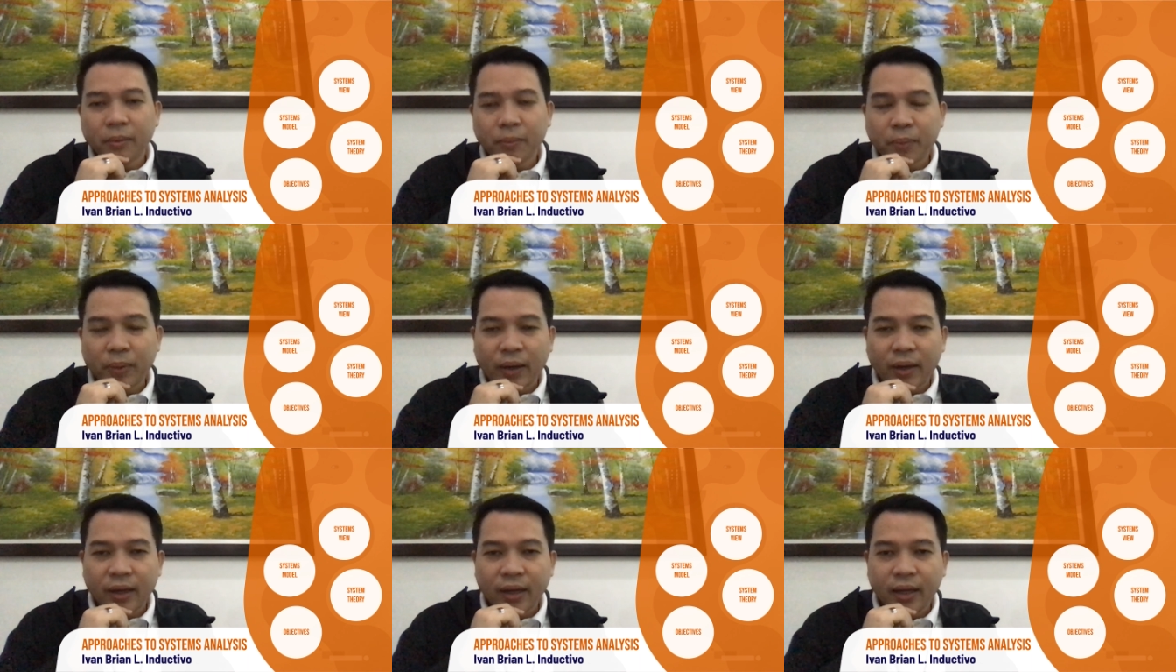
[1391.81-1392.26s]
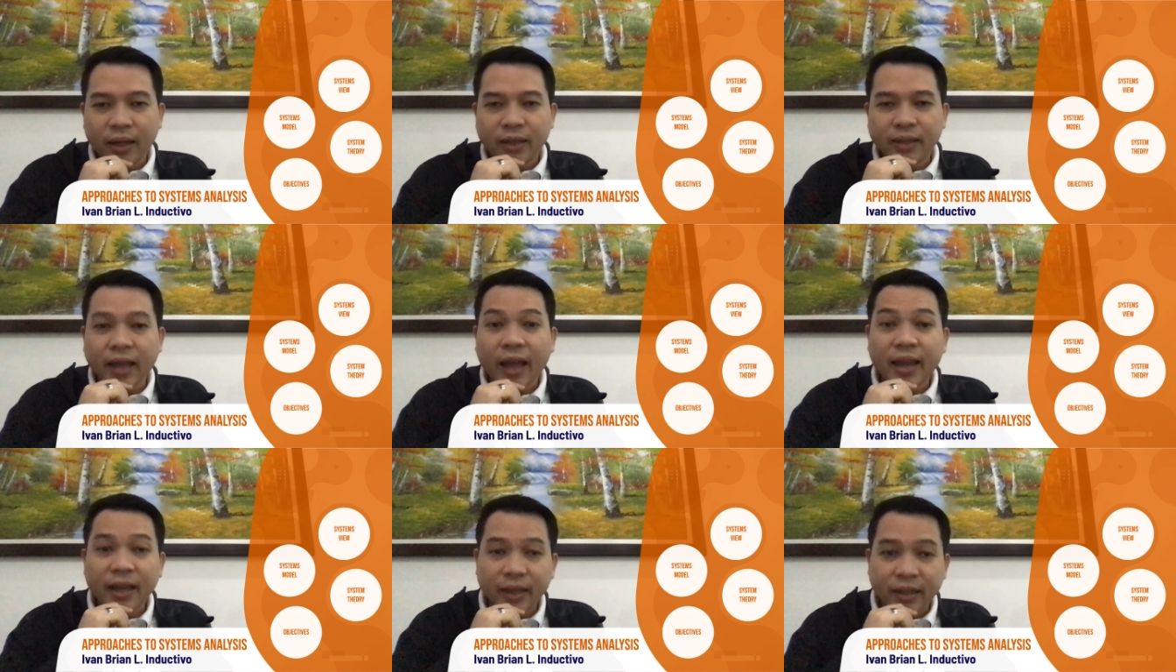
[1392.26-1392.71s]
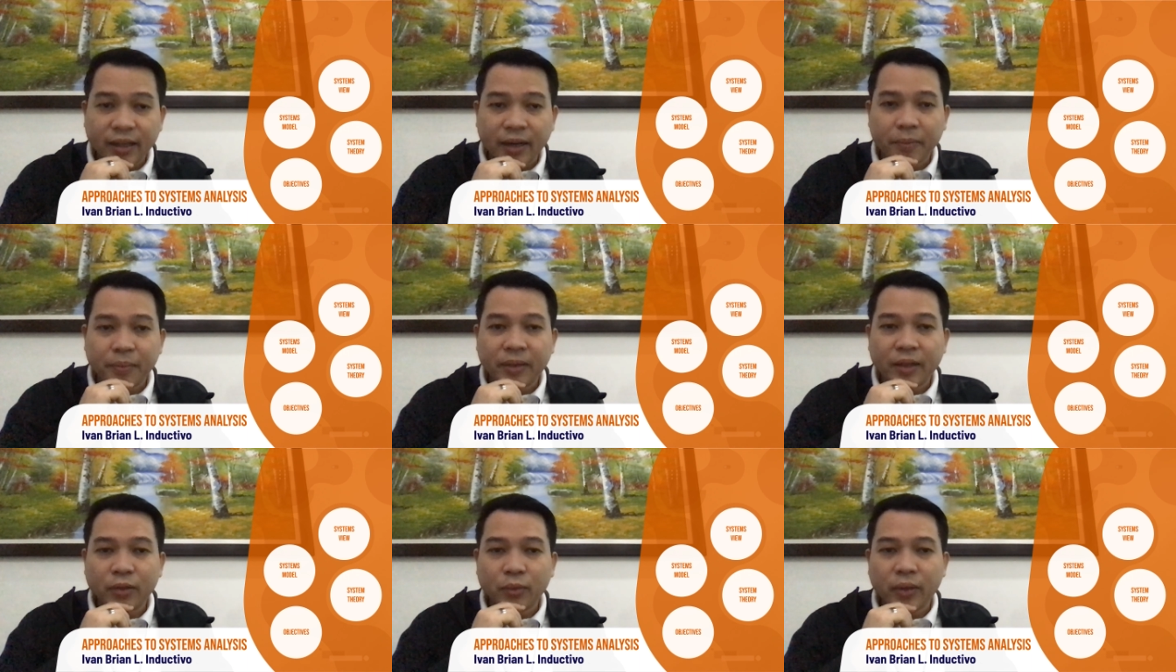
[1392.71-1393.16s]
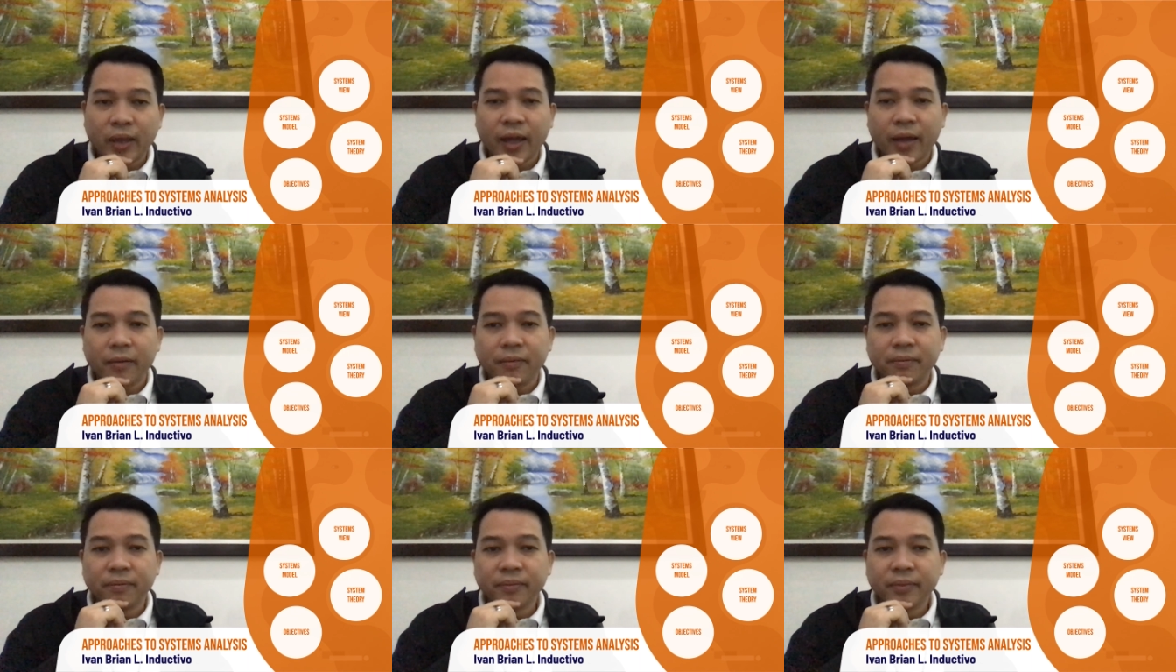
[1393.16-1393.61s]
diagram that we
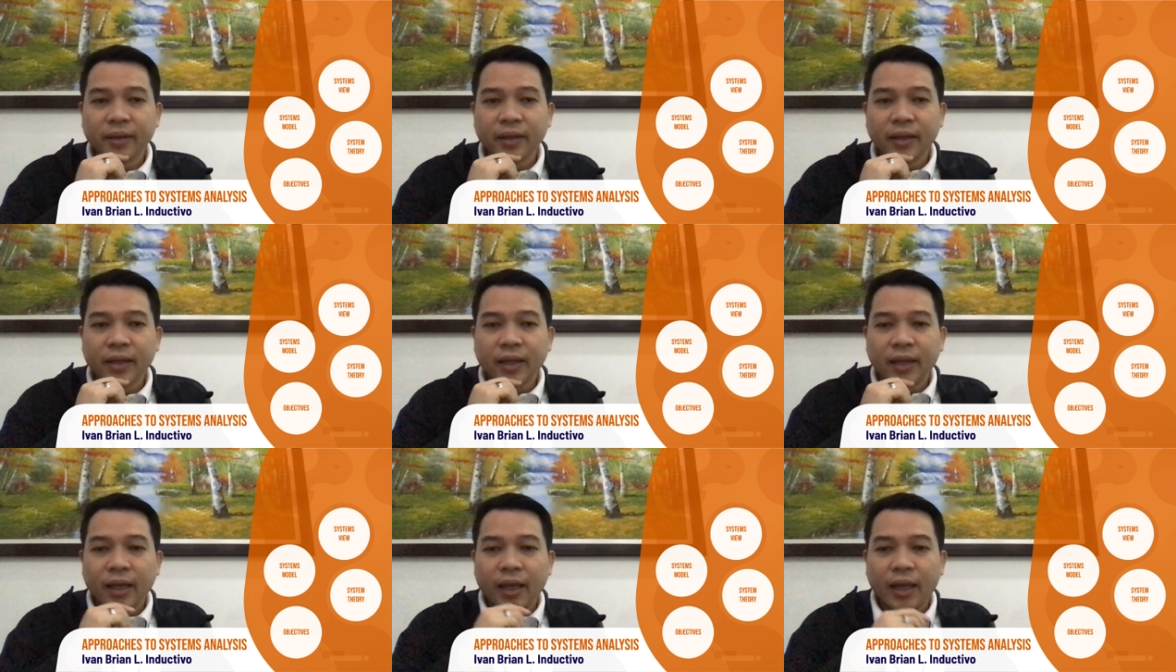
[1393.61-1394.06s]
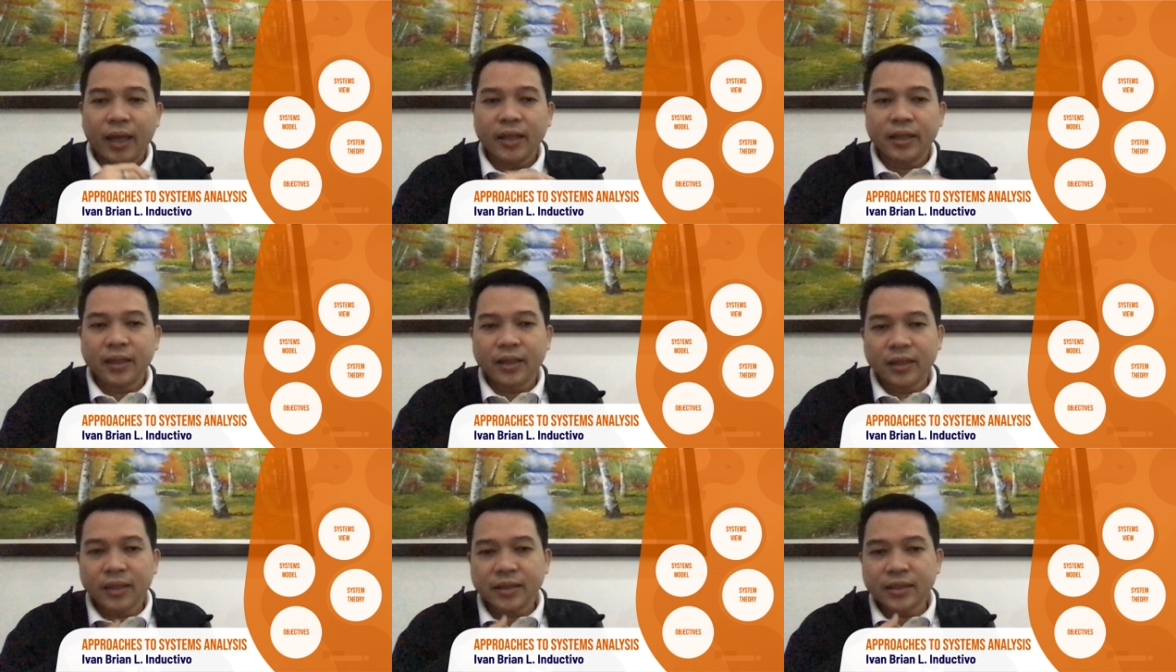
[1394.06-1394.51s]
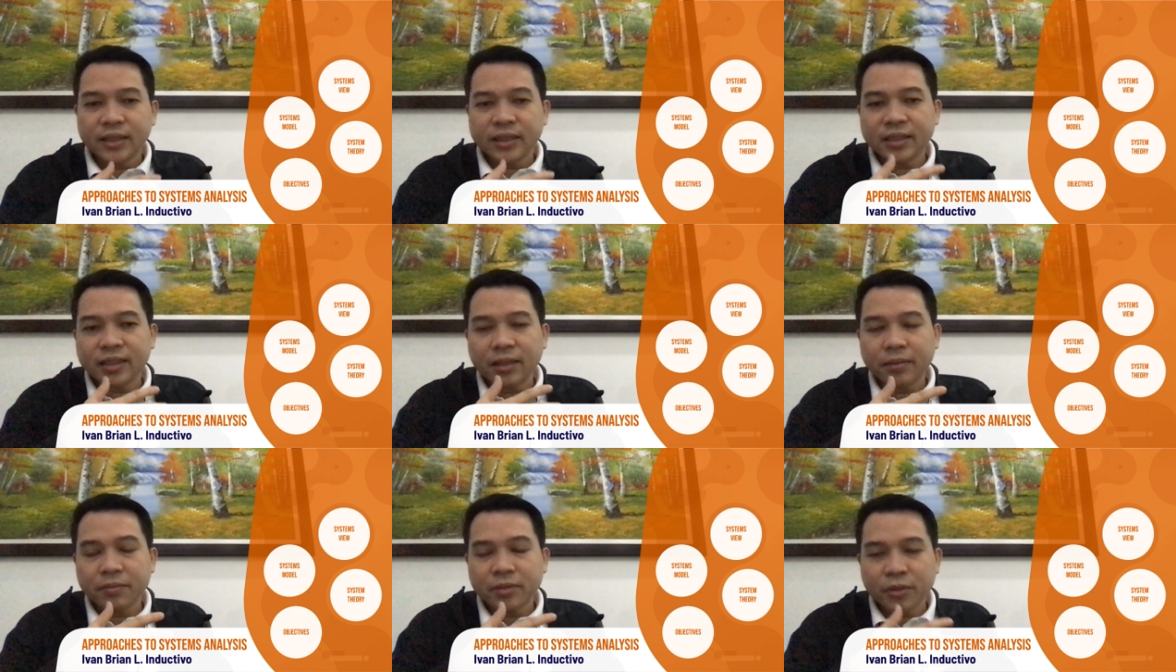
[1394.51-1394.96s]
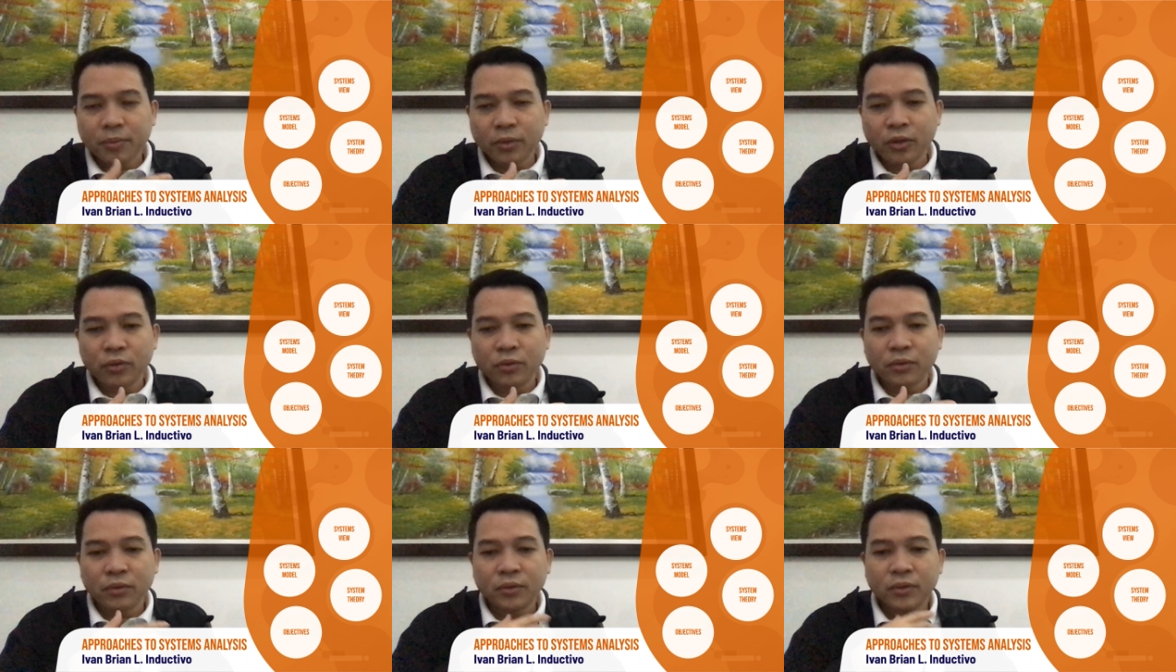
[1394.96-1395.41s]
have. And in the systems
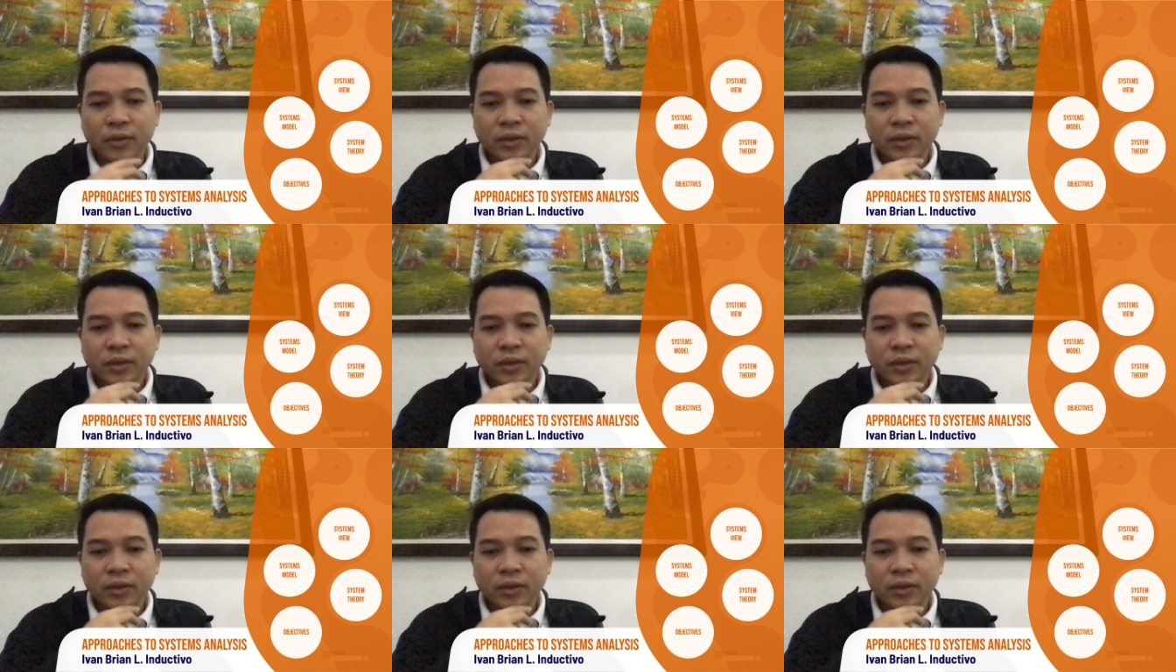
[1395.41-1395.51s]
view,